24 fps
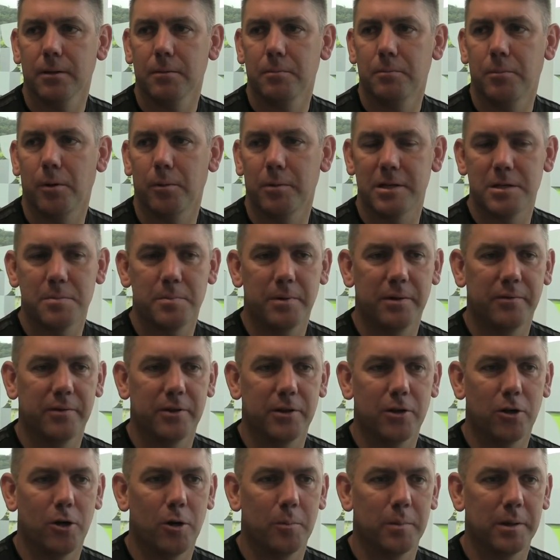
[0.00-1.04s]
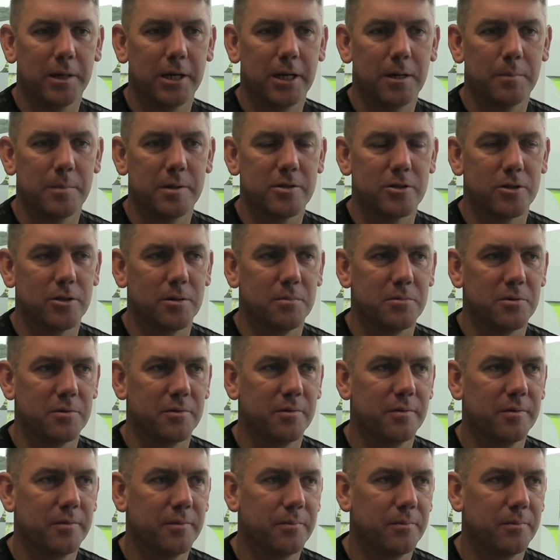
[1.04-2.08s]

Probably is a bit of a derby game in terms of